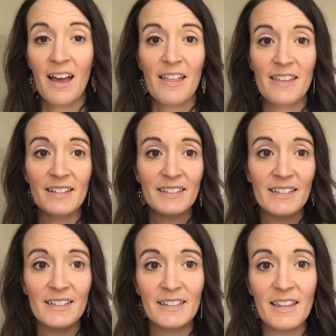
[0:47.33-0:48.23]
This
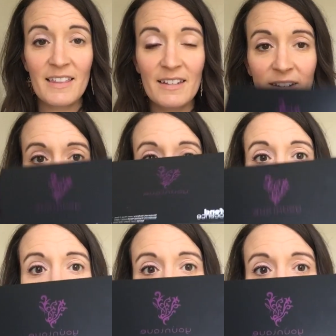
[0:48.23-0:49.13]
is the
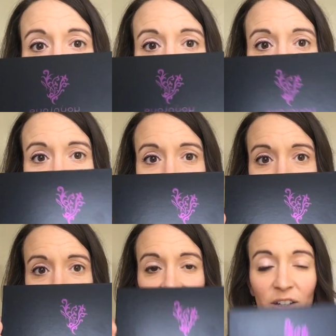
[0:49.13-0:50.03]
Defend
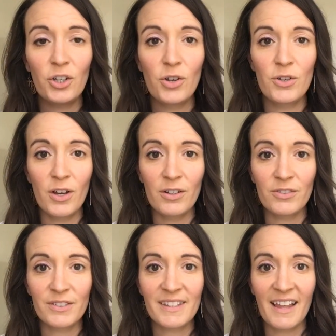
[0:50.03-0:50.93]
Innocence
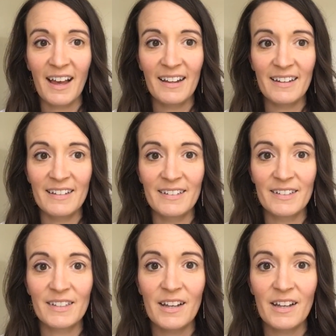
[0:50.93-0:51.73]
Kudos that is